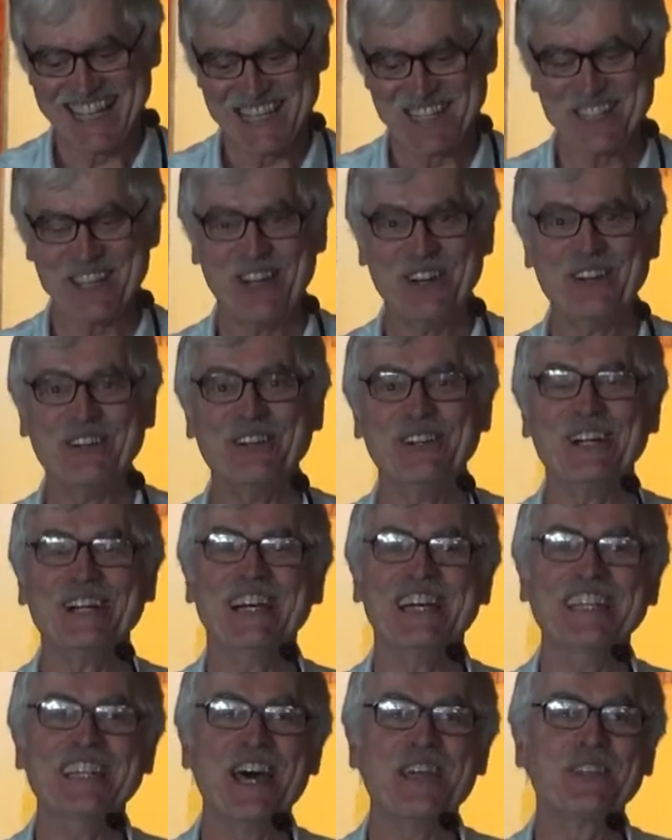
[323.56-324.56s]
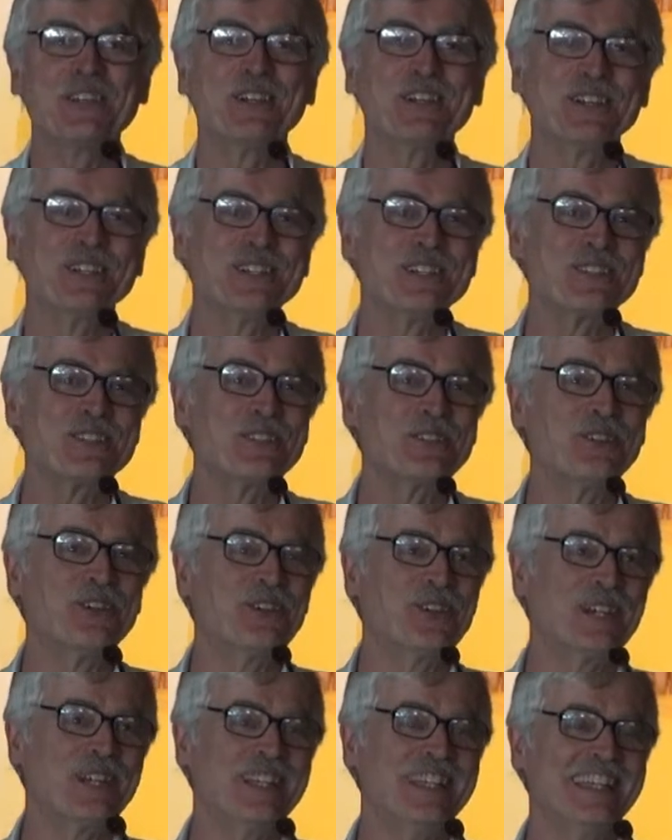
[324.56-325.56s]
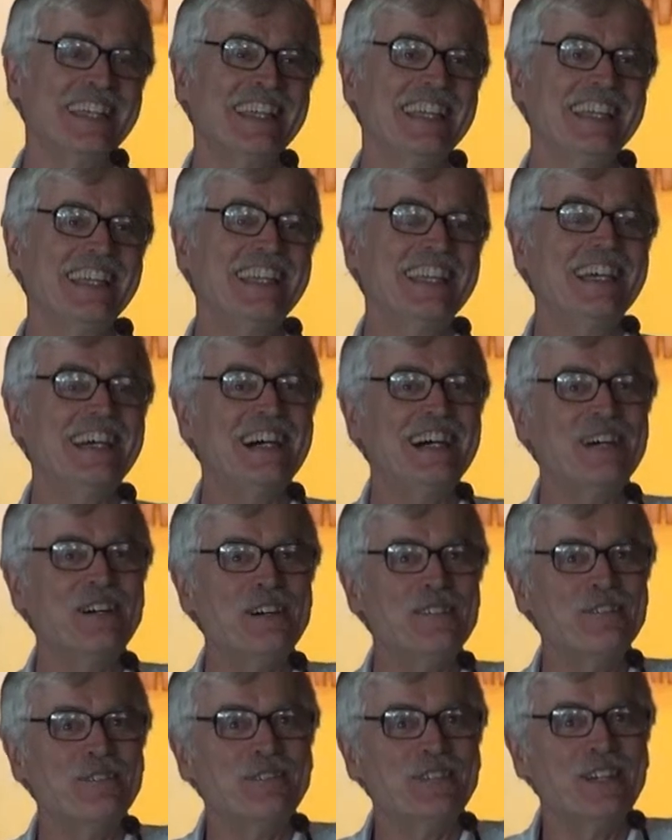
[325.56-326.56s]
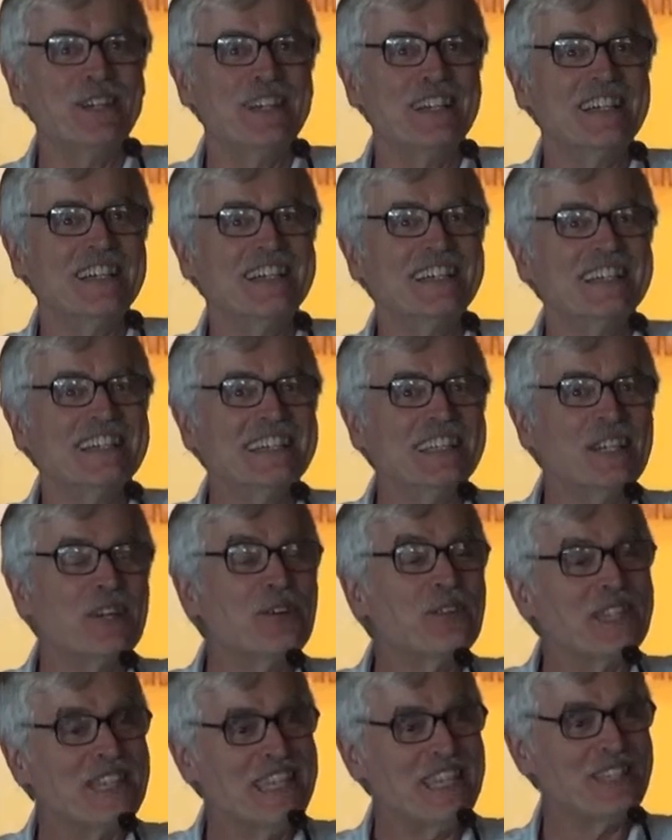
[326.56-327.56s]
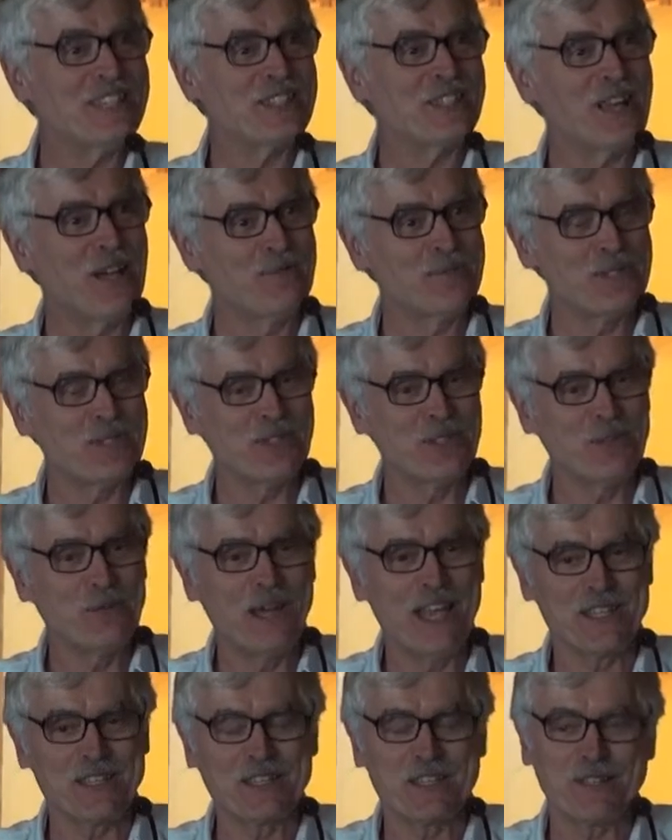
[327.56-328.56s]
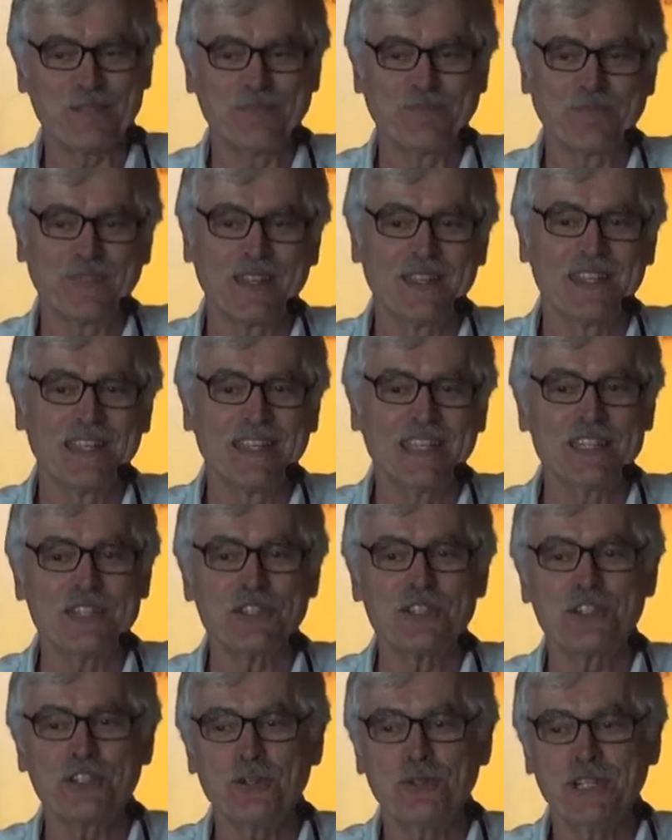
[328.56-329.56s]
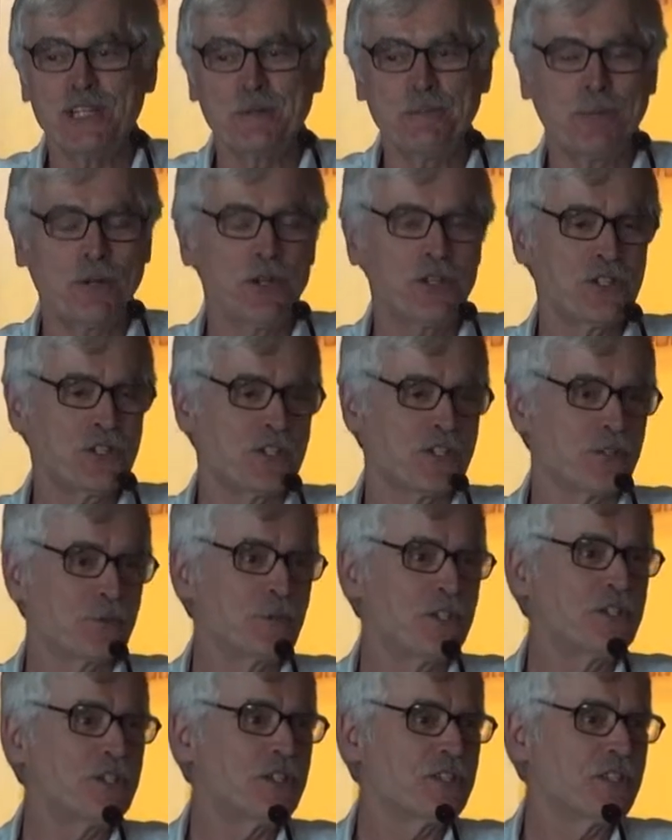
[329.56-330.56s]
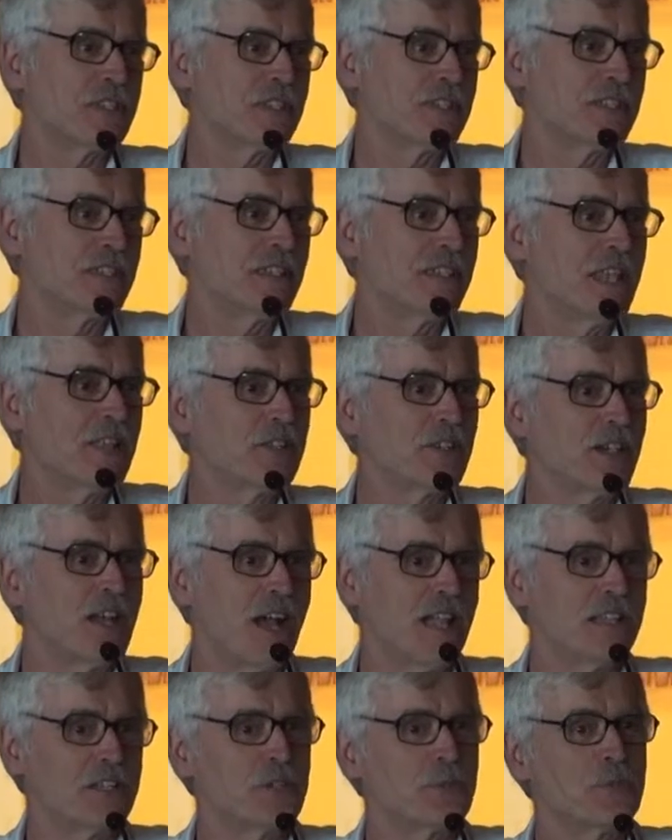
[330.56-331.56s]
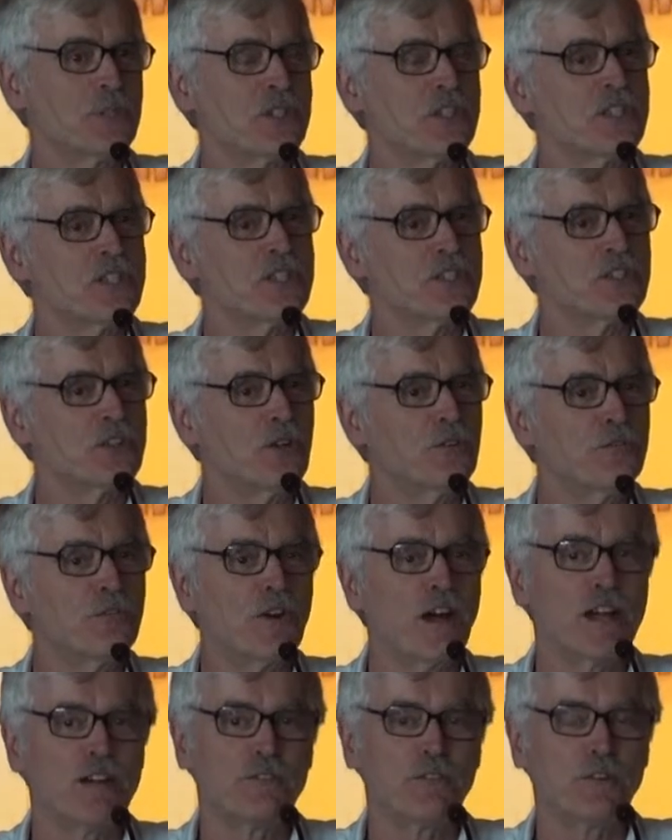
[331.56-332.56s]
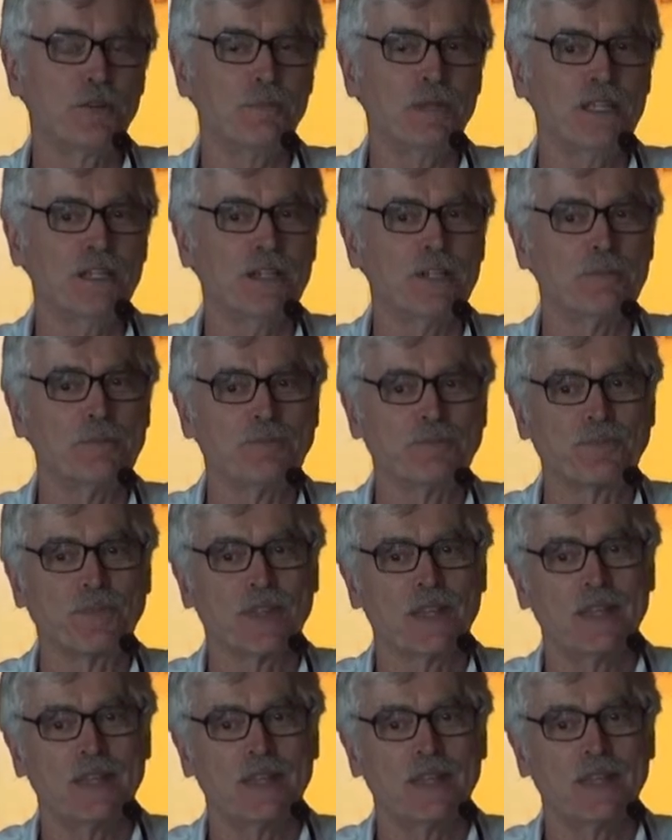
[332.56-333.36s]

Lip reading: So another story of, the East comes to the West. In SUNY Purchase, which isn't another college, which isn't so far from here,